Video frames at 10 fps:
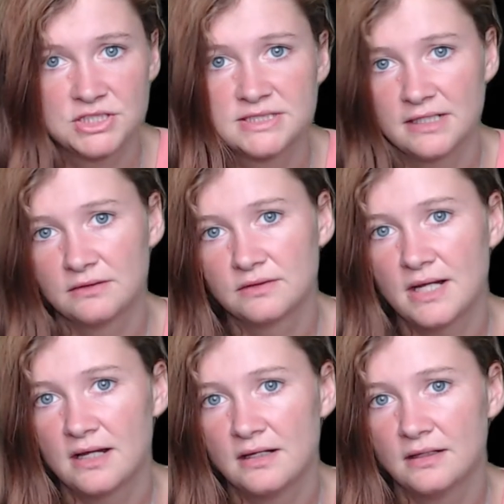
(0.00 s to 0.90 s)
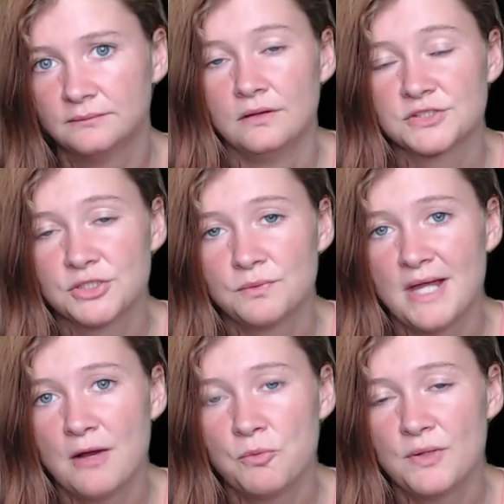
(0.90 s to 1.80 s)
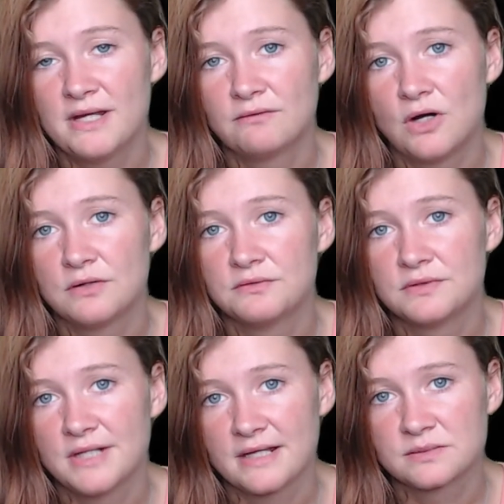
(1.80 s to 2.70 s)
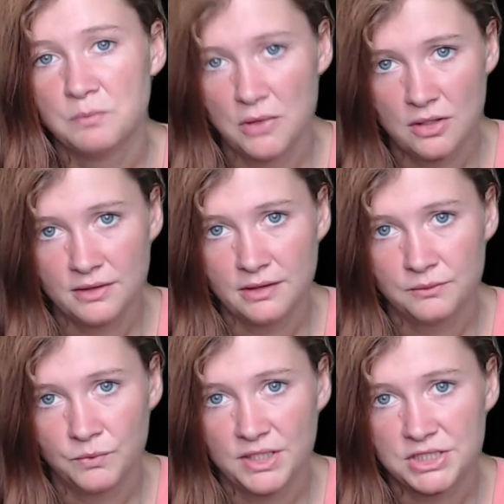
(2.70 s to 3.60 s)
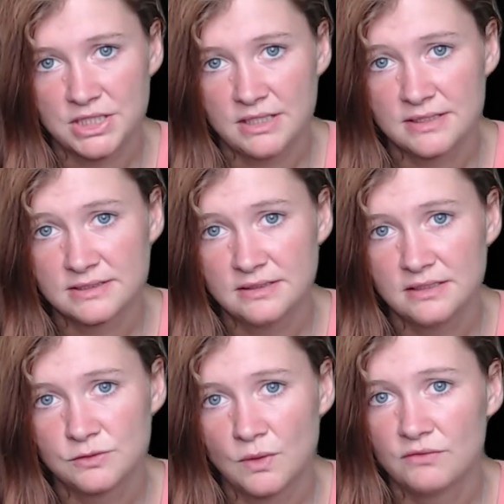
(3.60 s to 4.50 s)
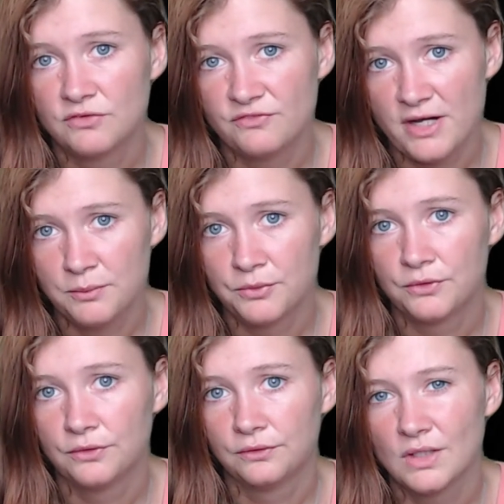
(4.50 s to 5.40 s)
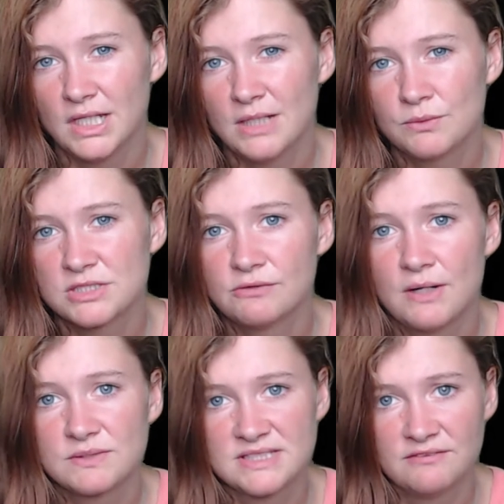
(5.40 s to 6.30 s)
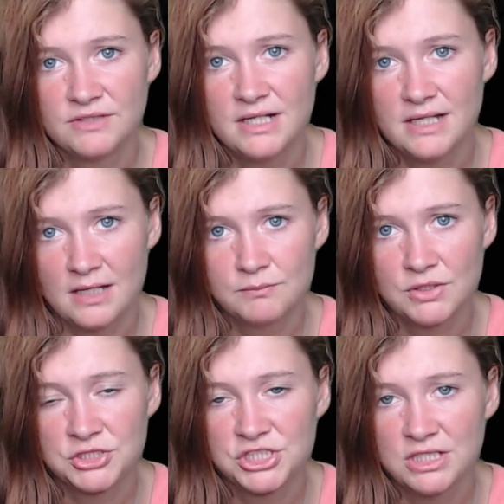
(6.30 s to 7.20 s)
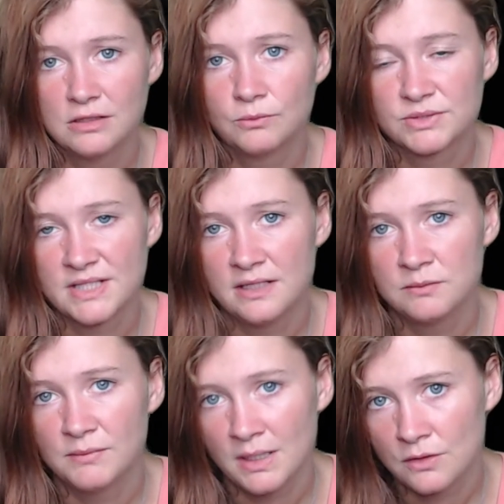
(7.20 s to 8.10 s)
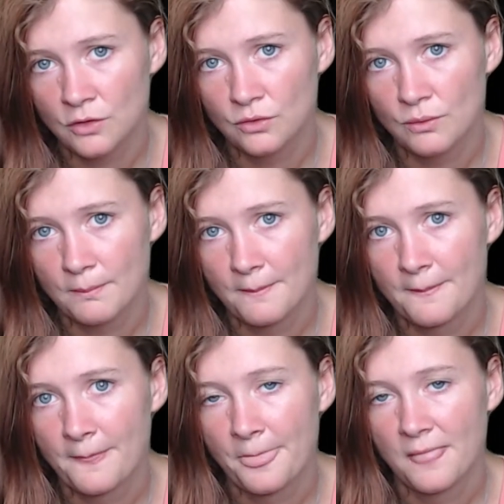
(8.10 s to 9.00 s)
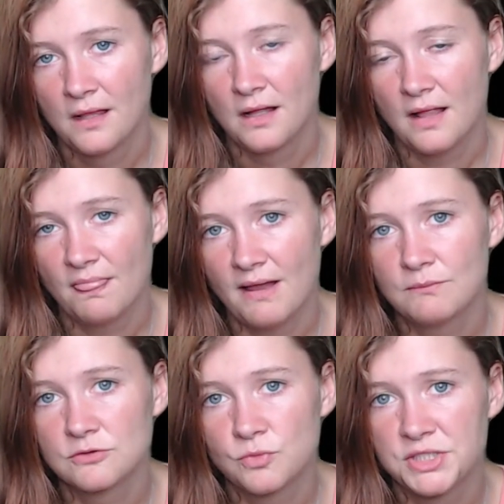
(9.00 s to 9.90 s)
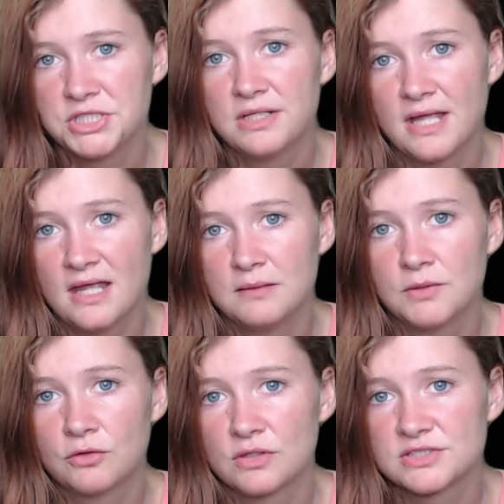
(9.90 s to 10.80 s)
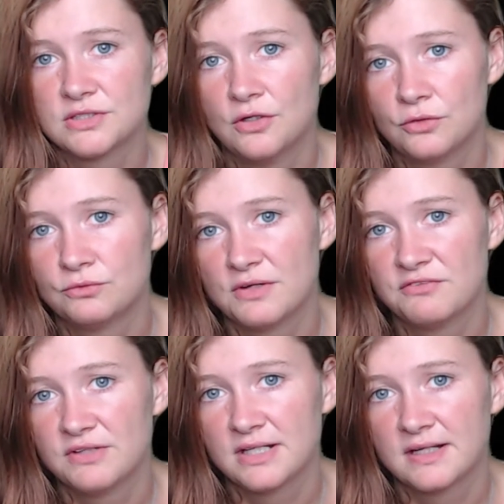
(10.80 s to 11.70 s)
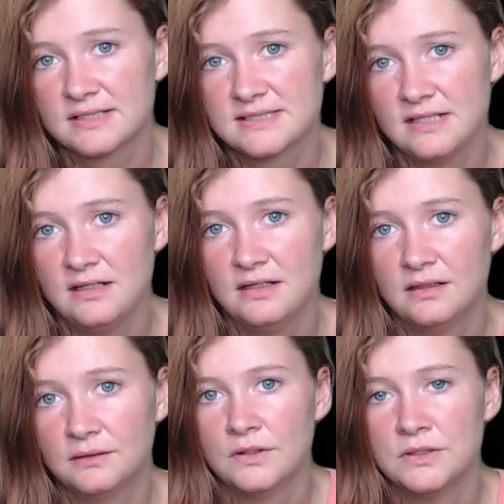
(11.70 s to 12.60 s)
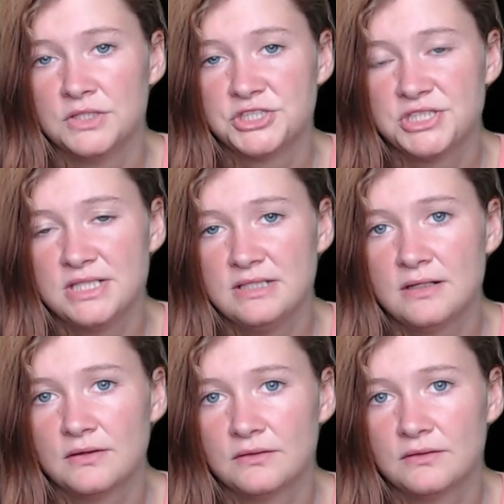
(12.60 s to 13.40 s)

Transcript: she stayed the night. So now we are on the next morning, which is the 12th of April. It was around 7am and Sheila was heading back home. And that was when she came across the horrific scene. She